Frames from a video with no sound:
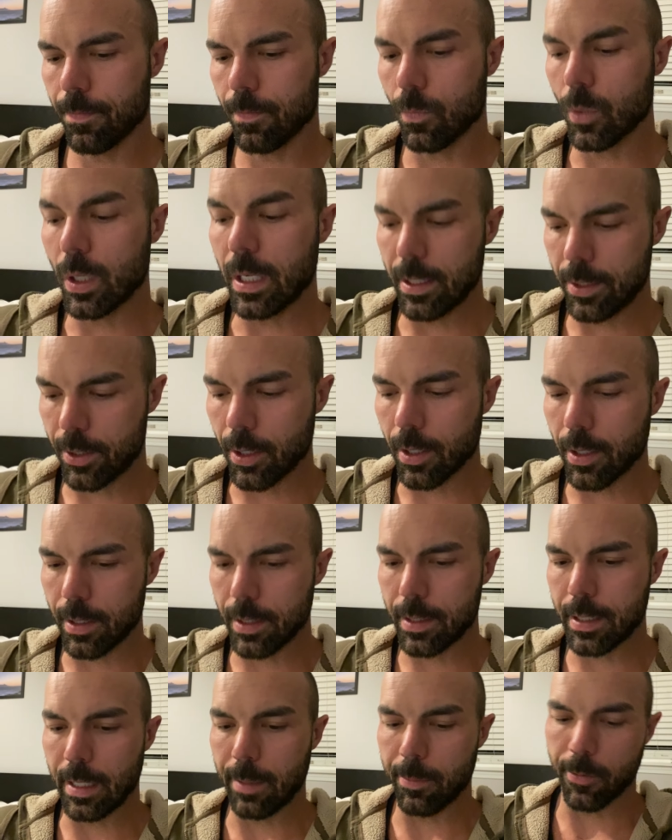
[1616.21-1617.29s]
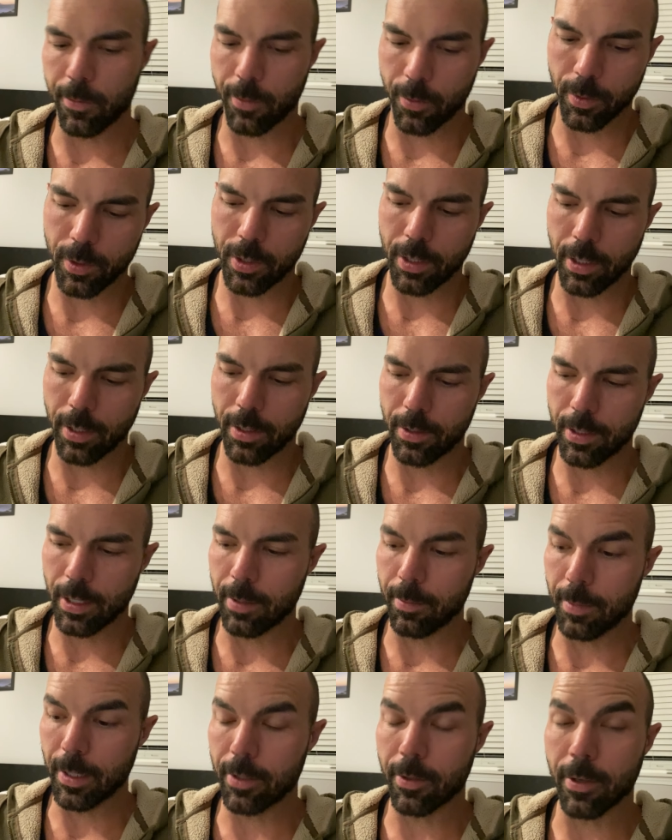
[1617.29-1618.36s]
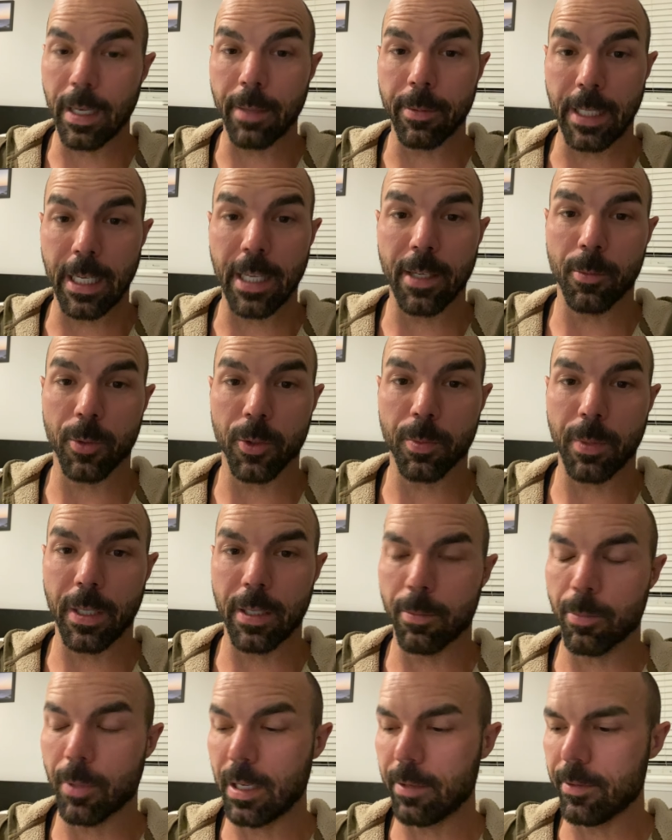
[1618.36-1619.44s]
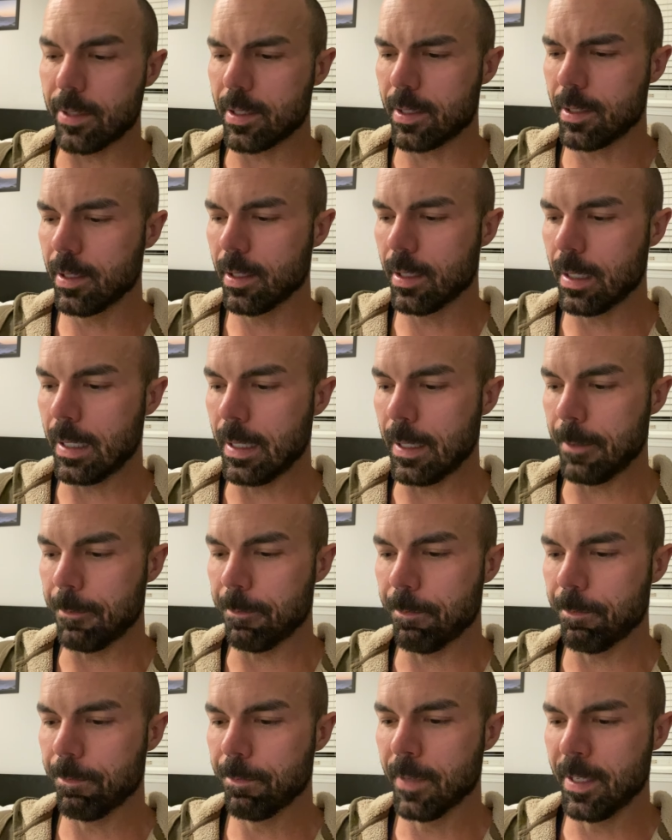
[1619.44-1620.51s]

what I started to say before we started talking about grabbing animals by the privates. Um,